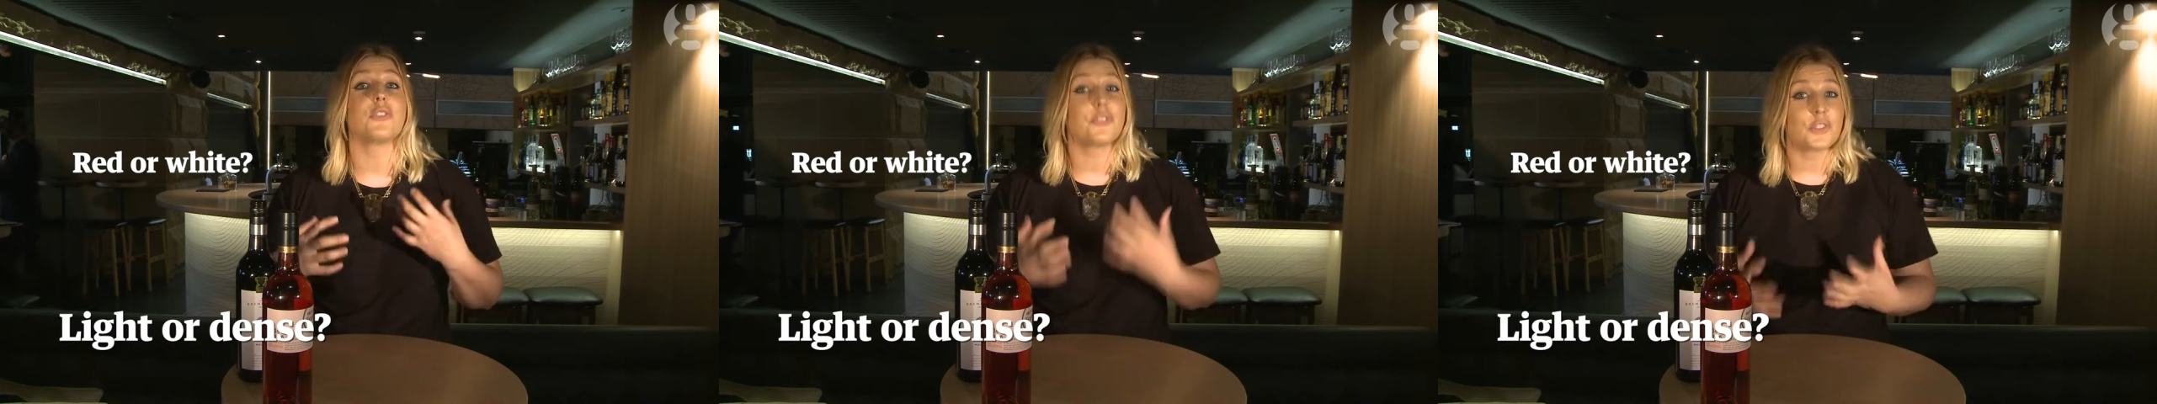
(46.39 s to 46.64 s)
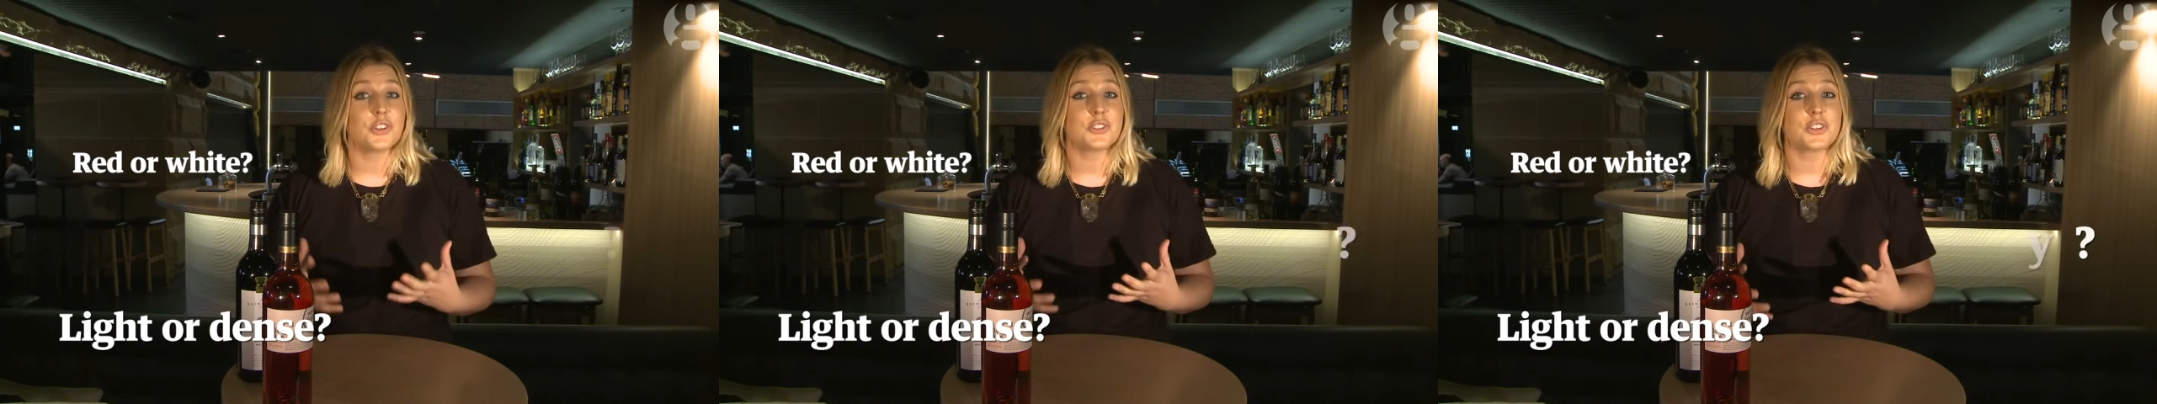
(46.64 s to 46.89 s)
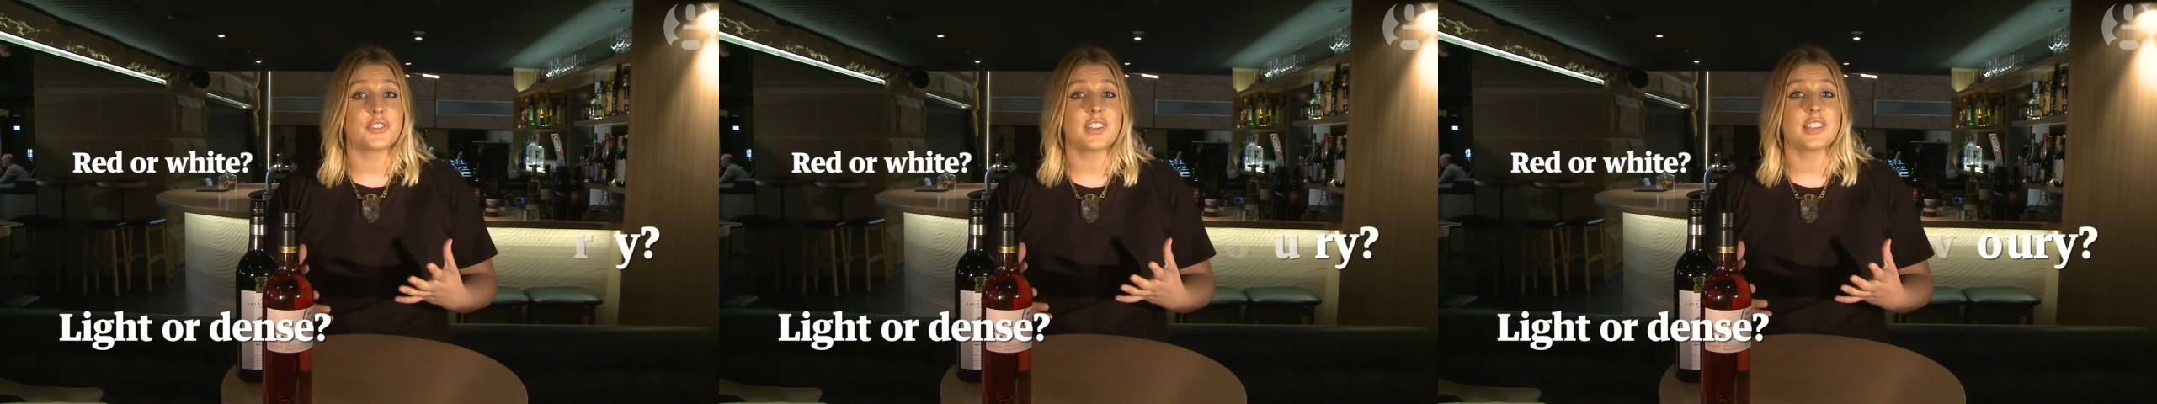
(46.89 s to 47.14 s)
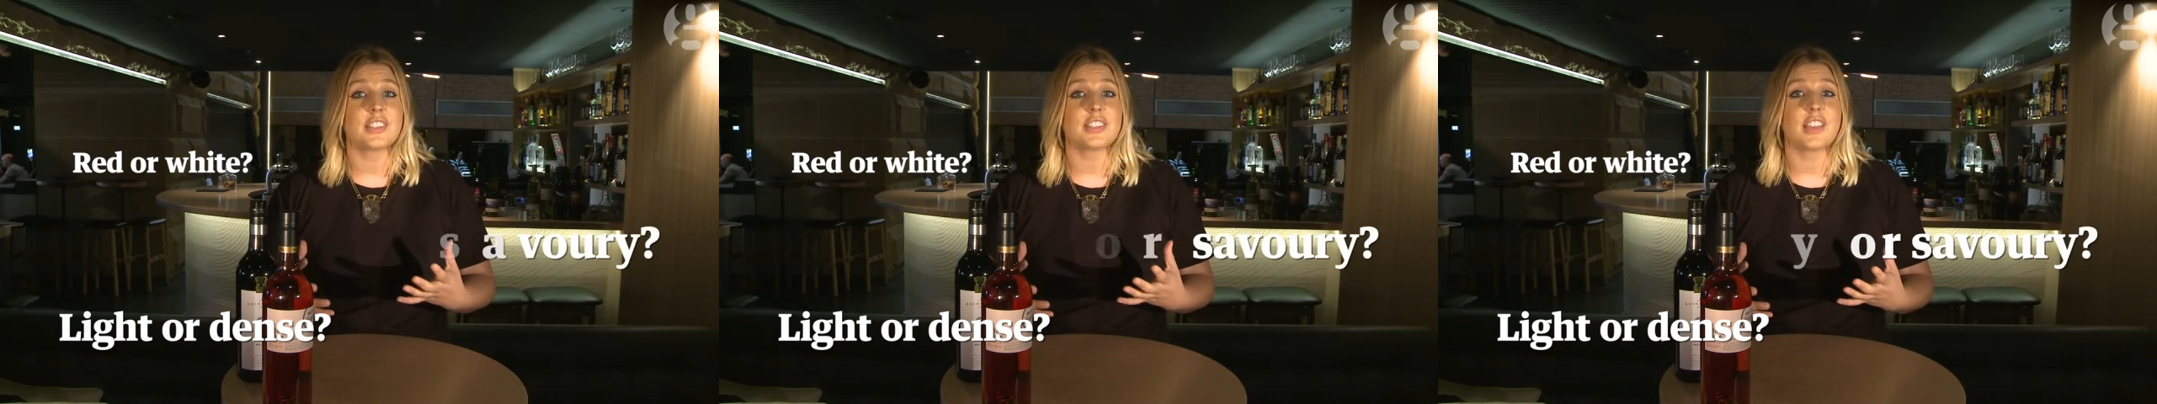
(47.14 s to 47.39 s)
fruit-driven
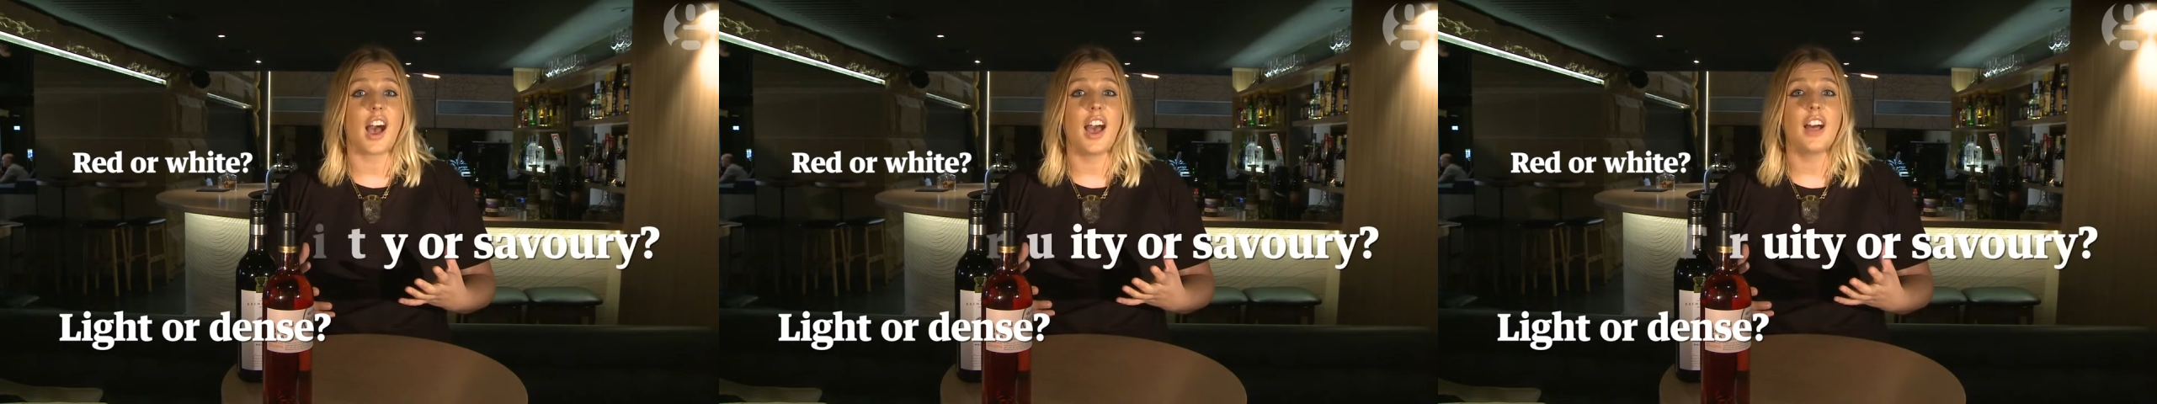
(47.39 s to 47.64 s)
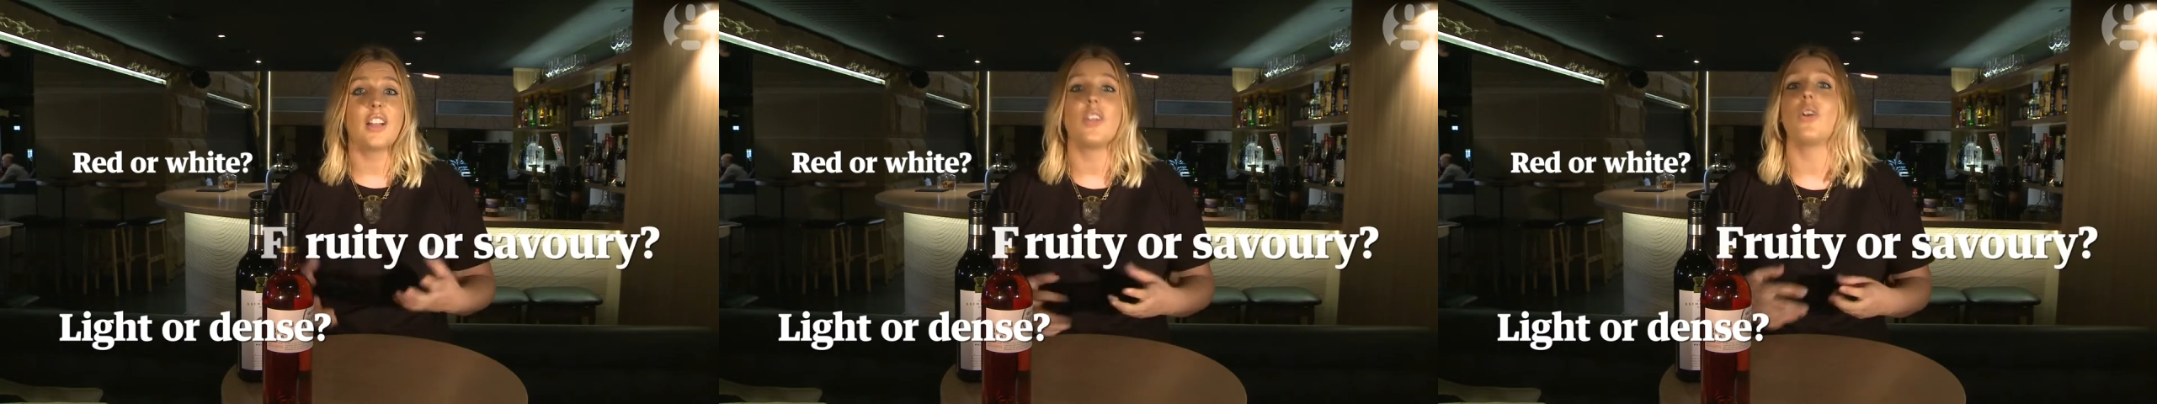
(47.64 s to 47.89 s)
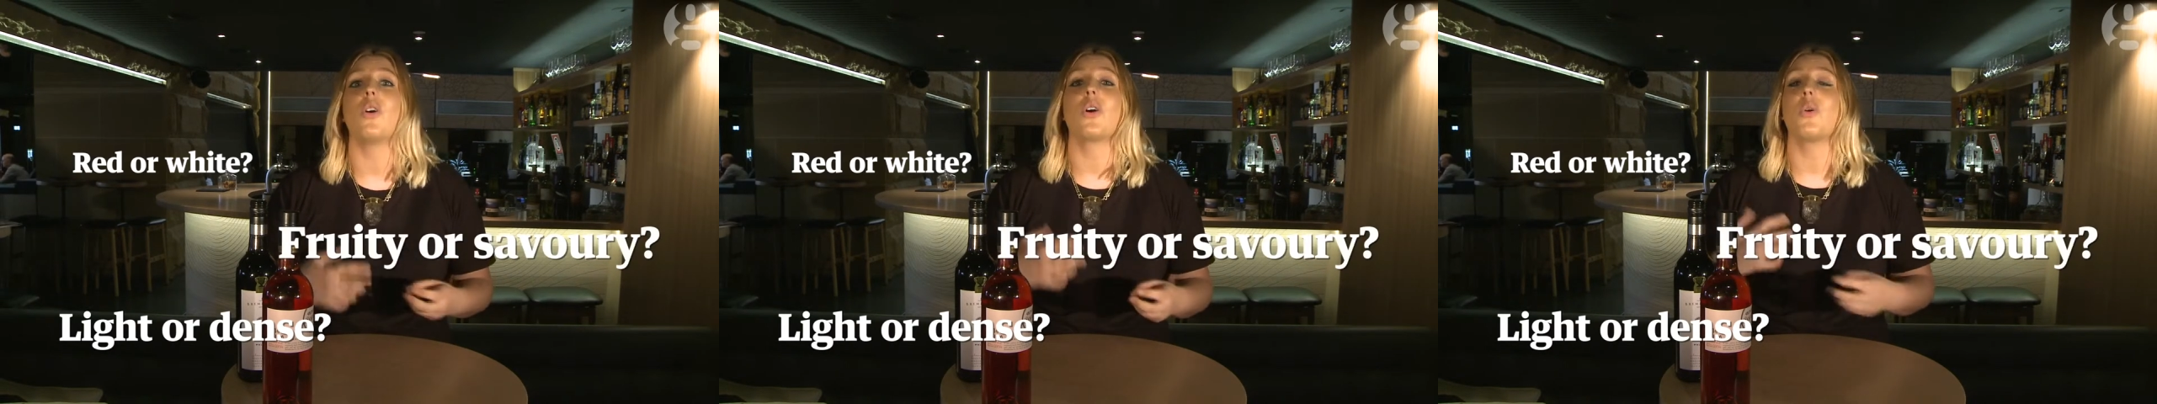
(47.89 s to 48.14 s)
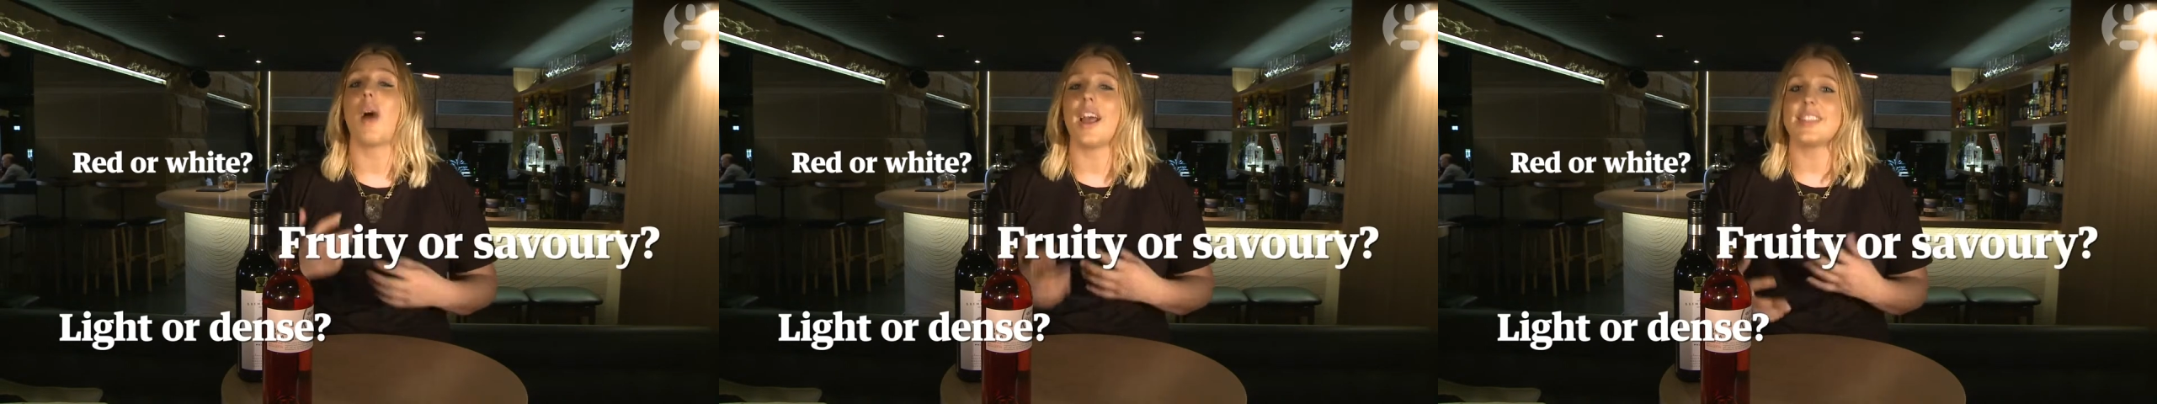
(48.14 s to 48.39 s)
in style or
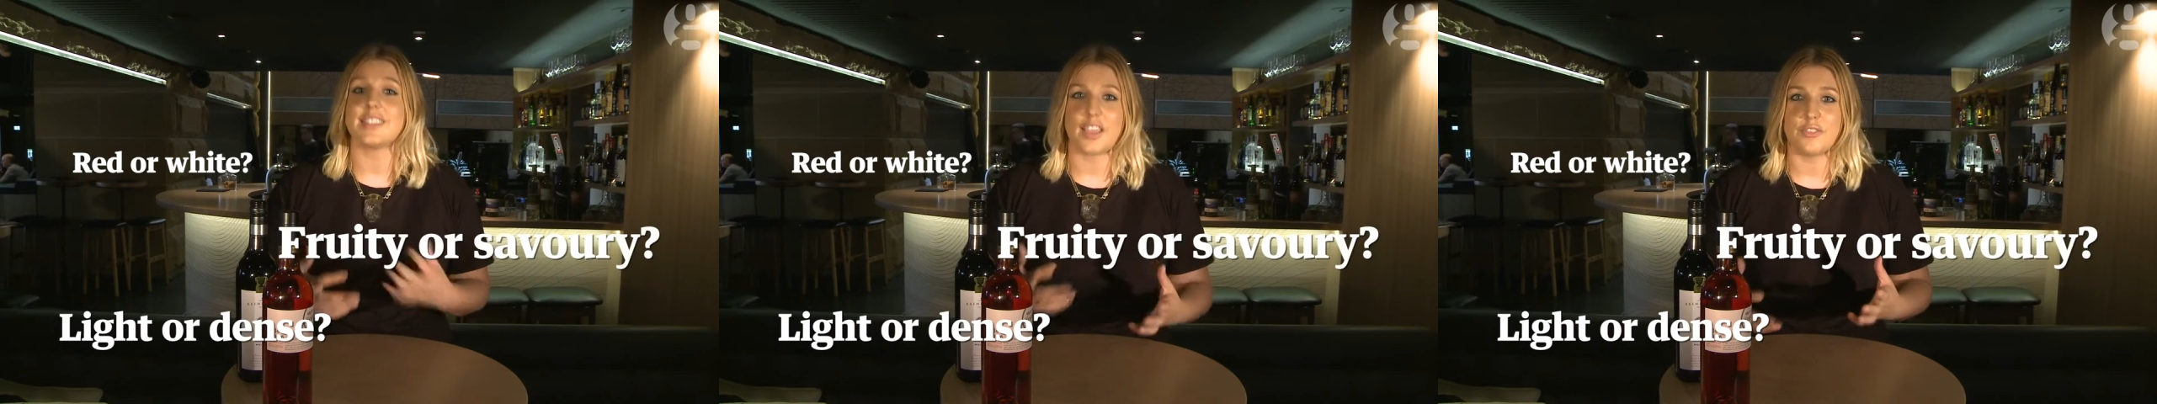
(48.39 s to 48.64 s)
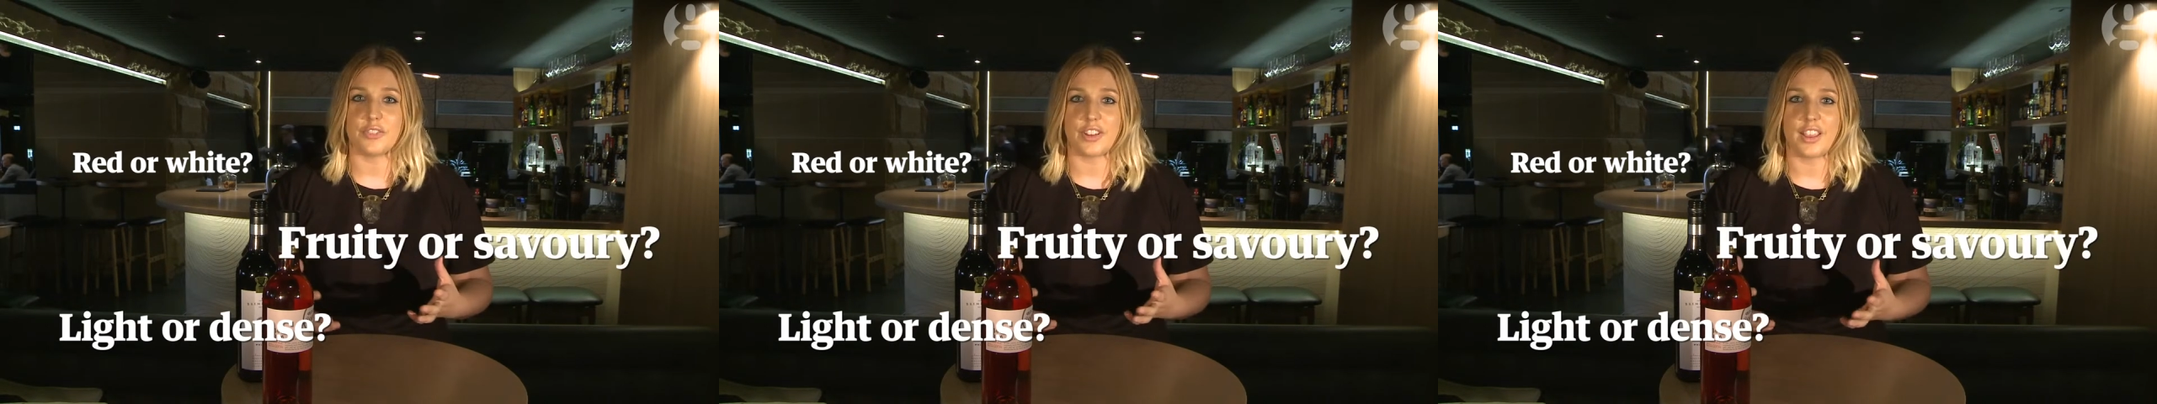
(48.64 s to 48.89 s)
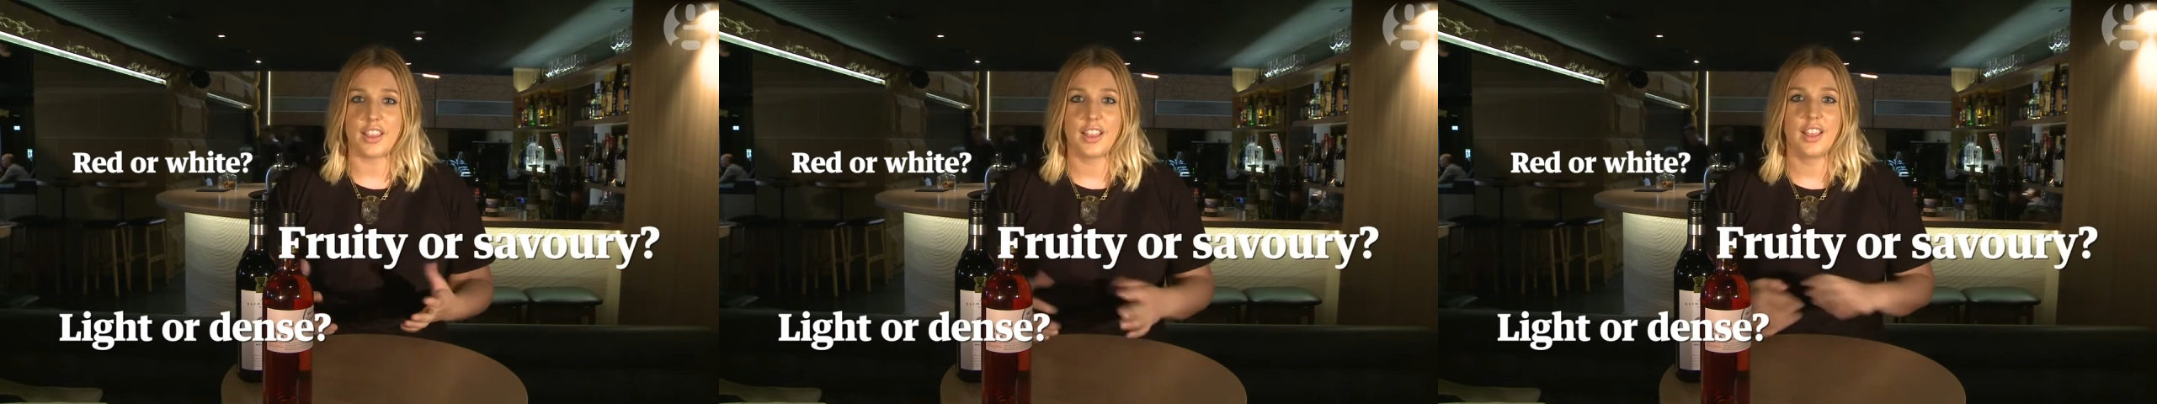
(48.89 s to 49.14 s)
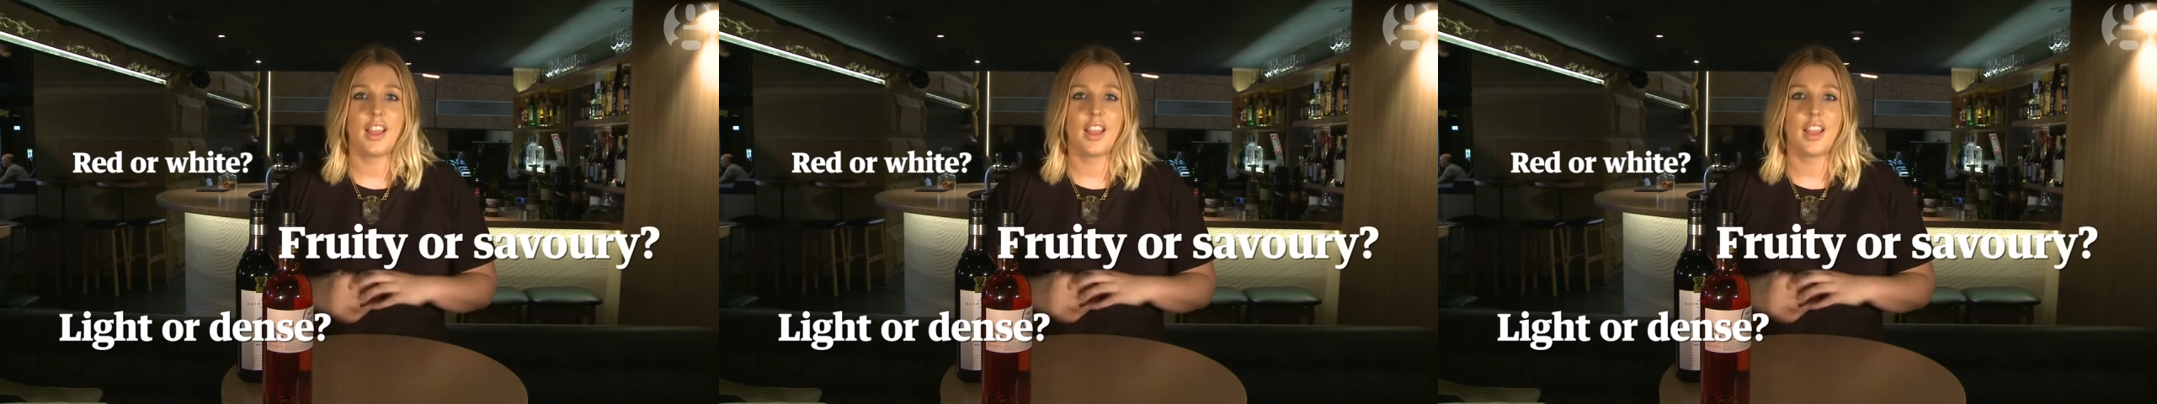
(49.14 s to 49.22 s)
quite savory?